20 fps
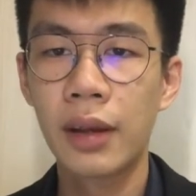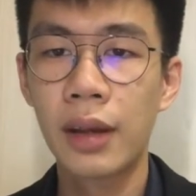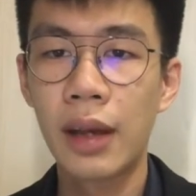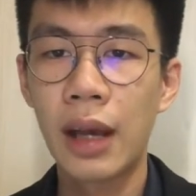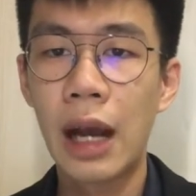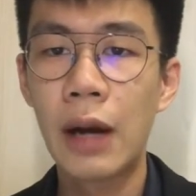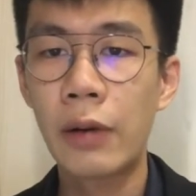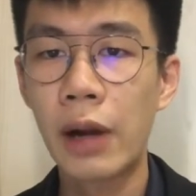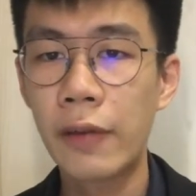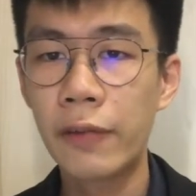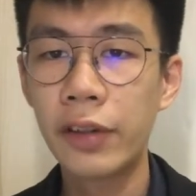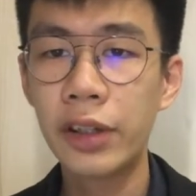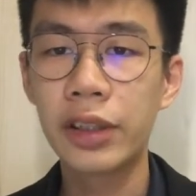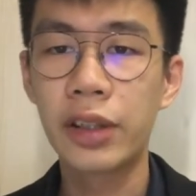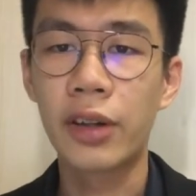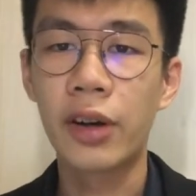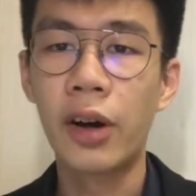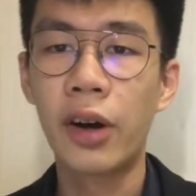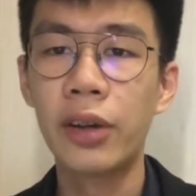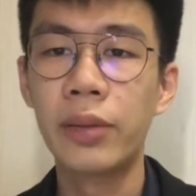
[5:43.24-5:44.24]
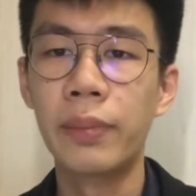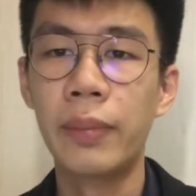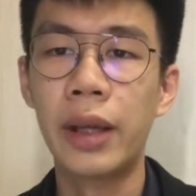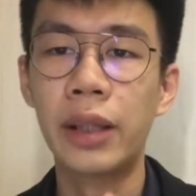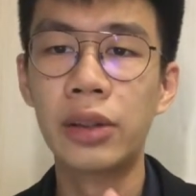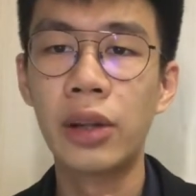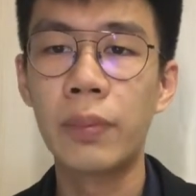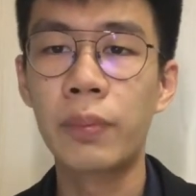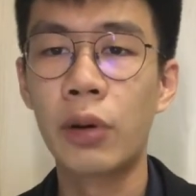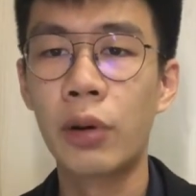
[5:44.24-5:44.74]
However, the court may
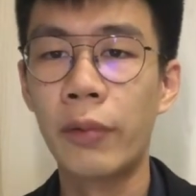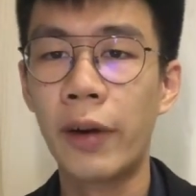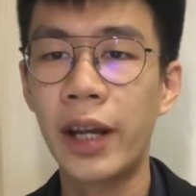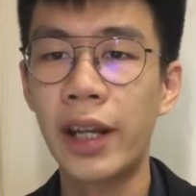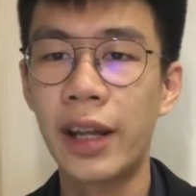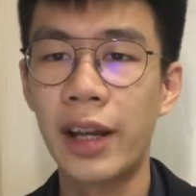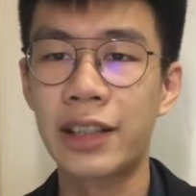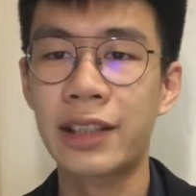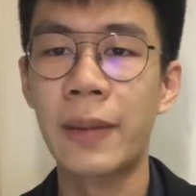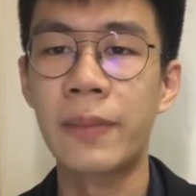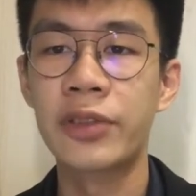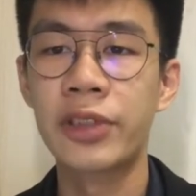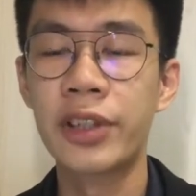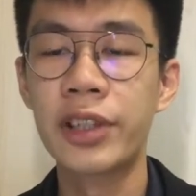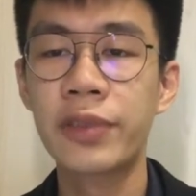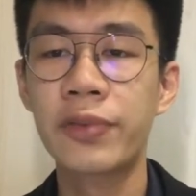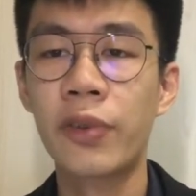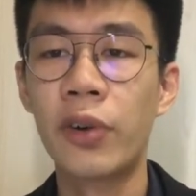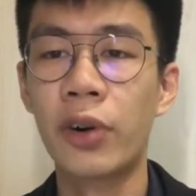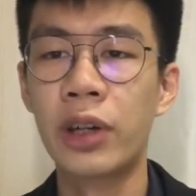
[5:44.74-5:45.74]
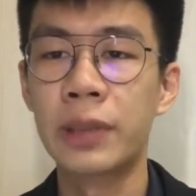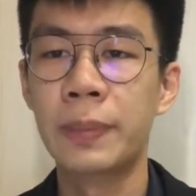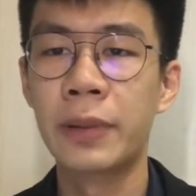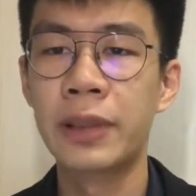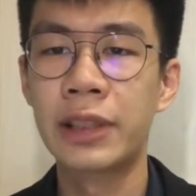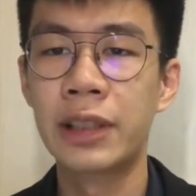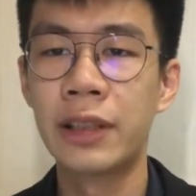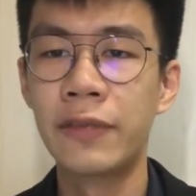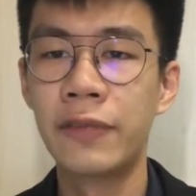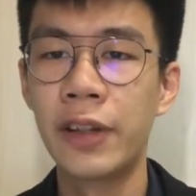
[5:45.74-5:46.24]
provide exceptions for a
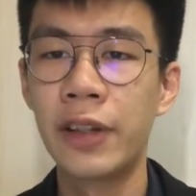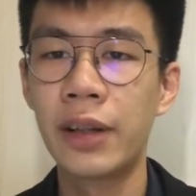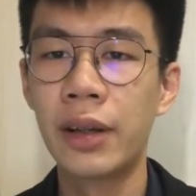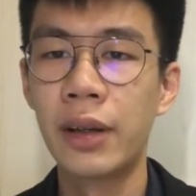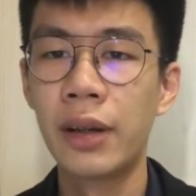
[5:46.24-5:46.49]
specific